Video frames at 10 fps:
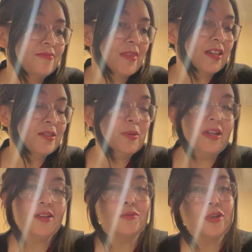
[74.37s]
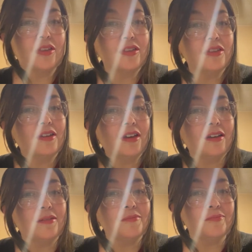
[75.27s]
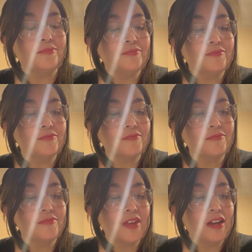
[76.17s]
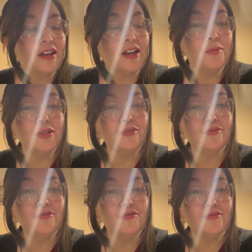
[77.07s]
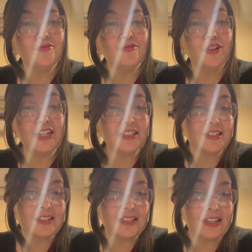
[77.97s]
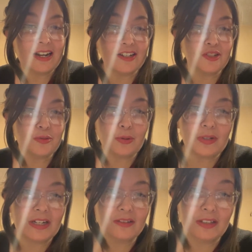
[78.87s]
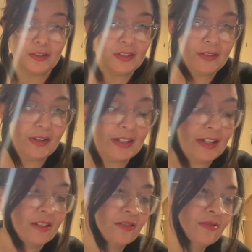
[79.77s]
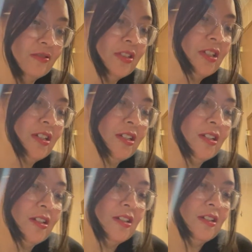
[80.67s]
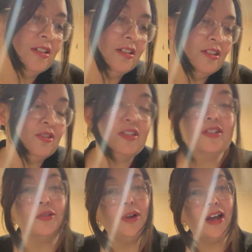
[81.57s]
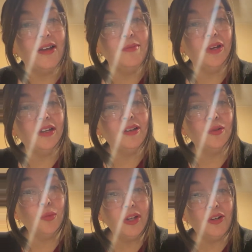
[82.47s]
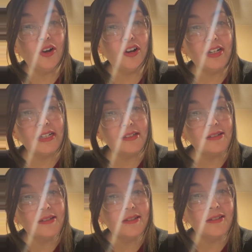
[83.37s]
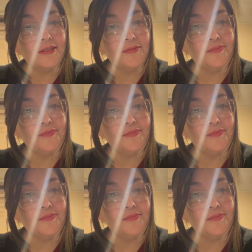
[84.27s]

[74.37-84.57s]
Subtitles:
let's begin with a couple of phrases that I just wrote down literally right now to describe what your heart is.